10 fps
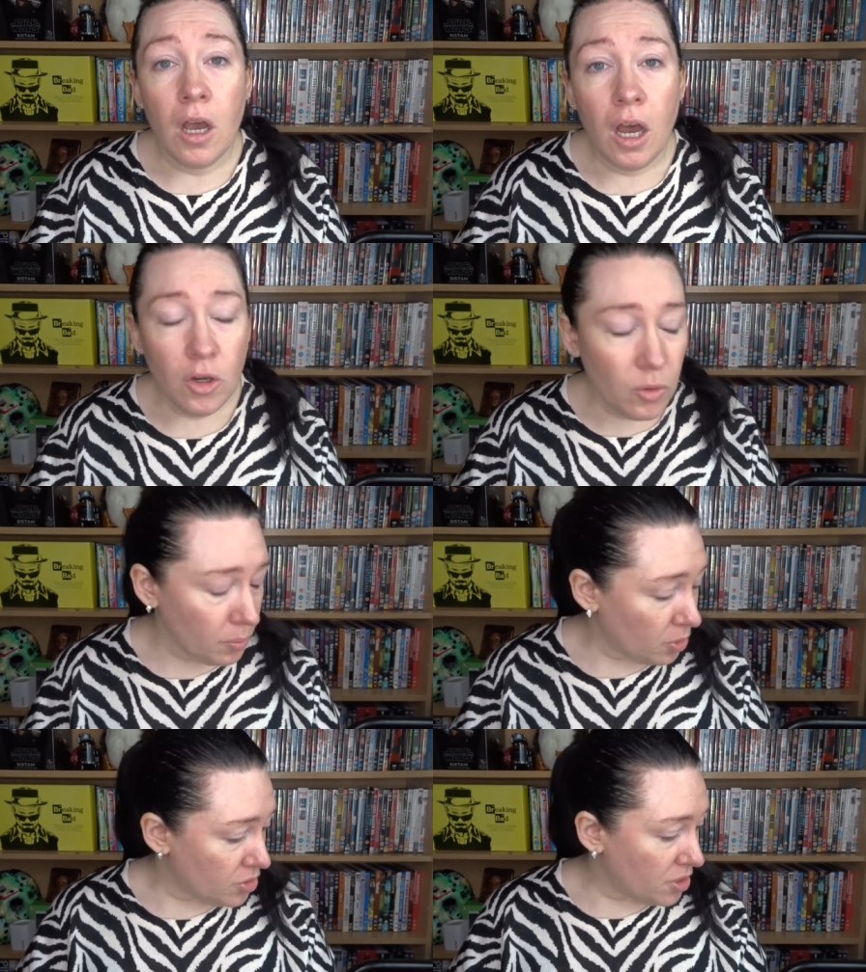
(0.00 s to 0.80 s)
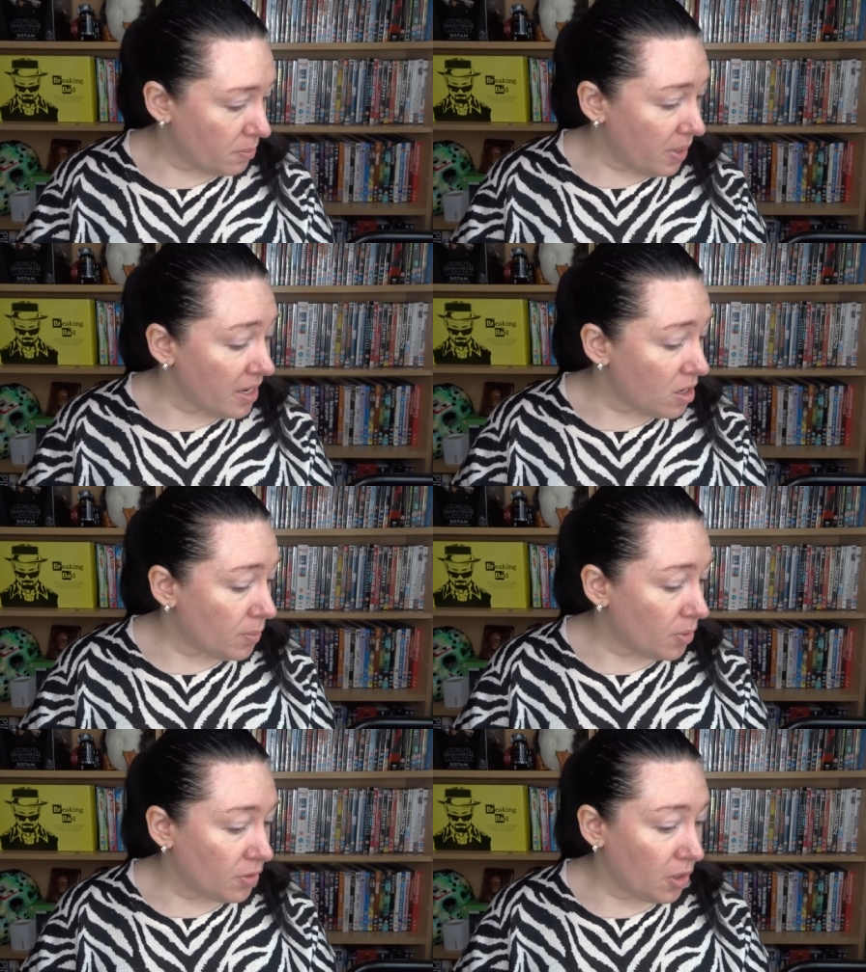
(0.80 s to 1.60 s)
I'm going to put some
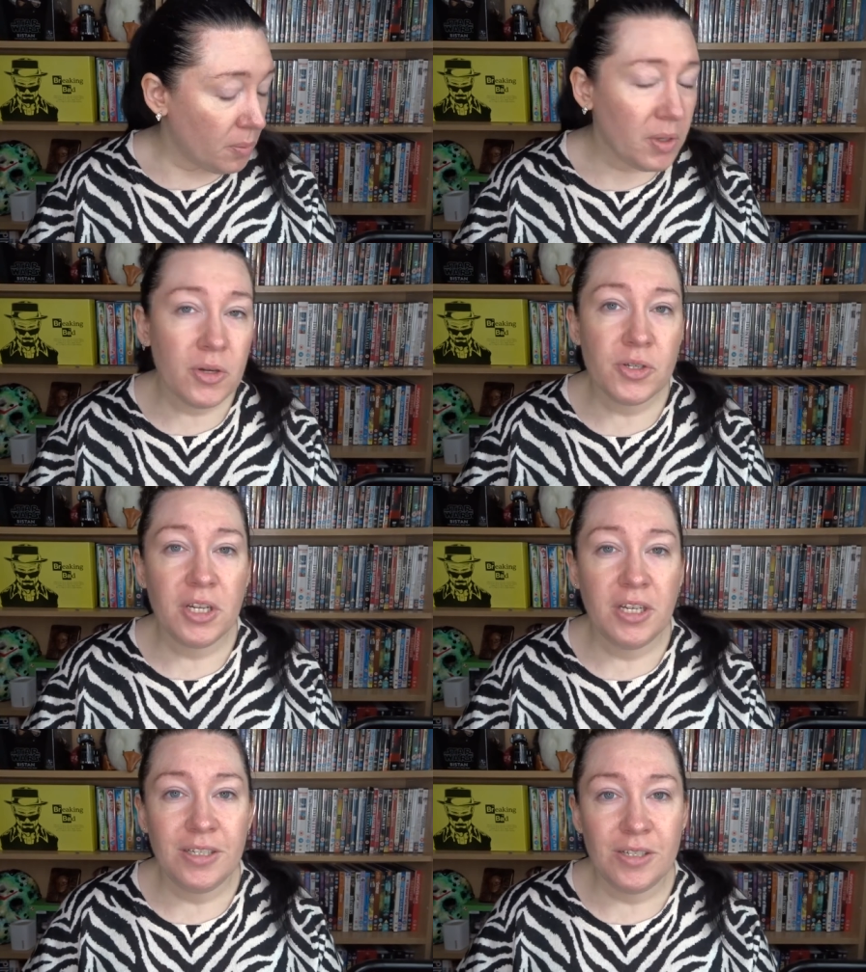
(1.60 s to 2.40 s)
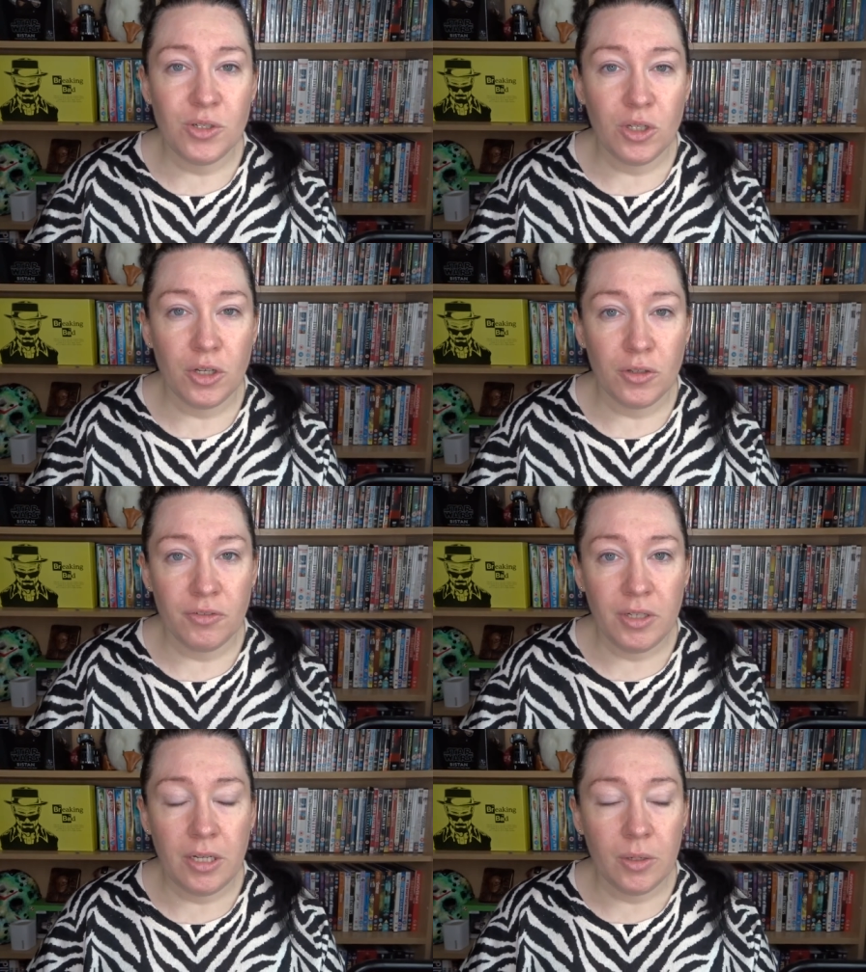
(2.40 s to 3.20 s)
makeup on now because I need to do another
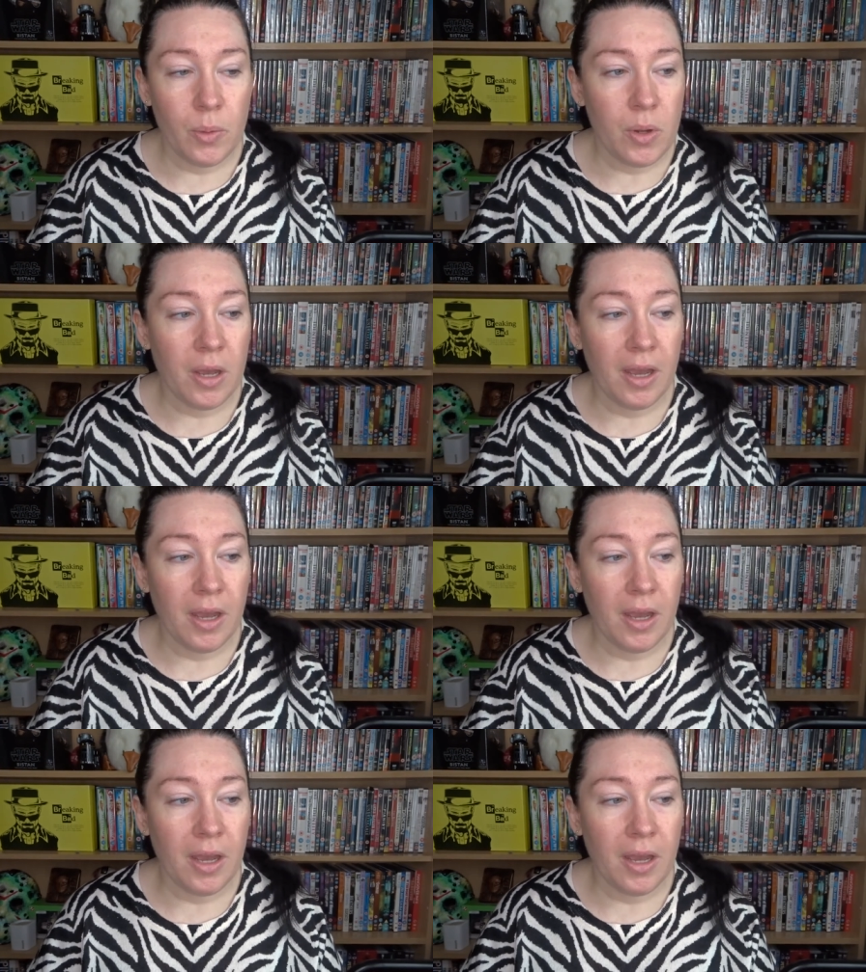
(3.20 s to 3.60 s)
video.